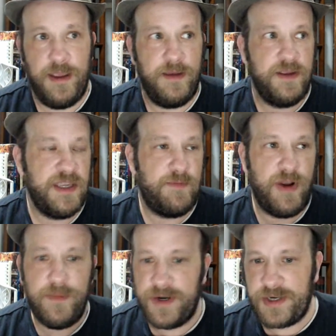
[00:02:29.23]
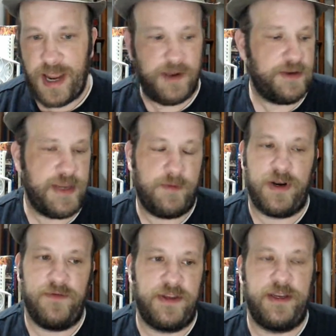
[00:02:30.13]
you pretty much had to take
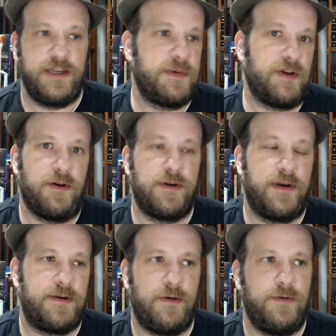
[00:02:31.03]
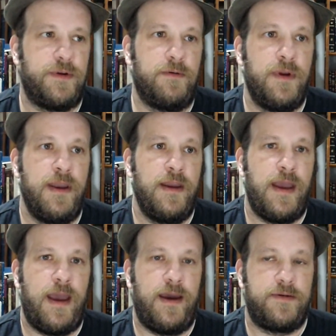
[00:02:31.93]
whatever the salesman told you
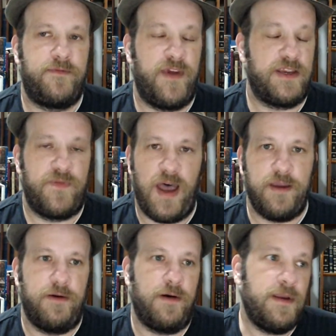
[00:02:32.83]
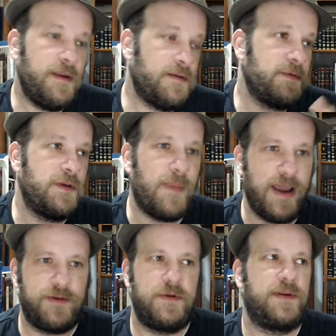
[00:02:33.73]
at face value. You know, you
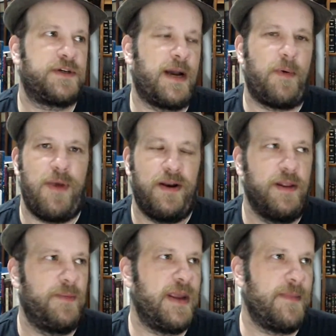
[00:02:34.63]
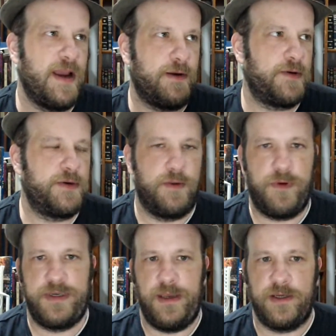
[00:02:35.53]
might shop around a little bit. You might go to 2 or
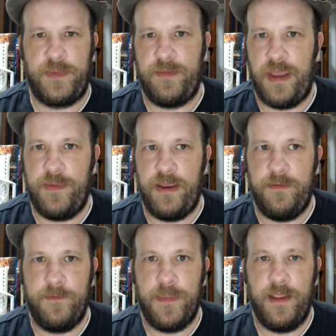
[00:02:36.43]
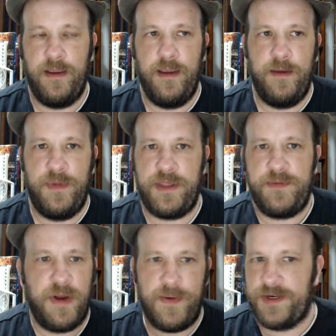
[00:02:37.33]
3 salesmen, maybe, but that's
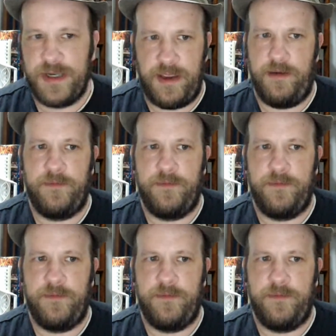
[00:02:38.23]
pretty much it.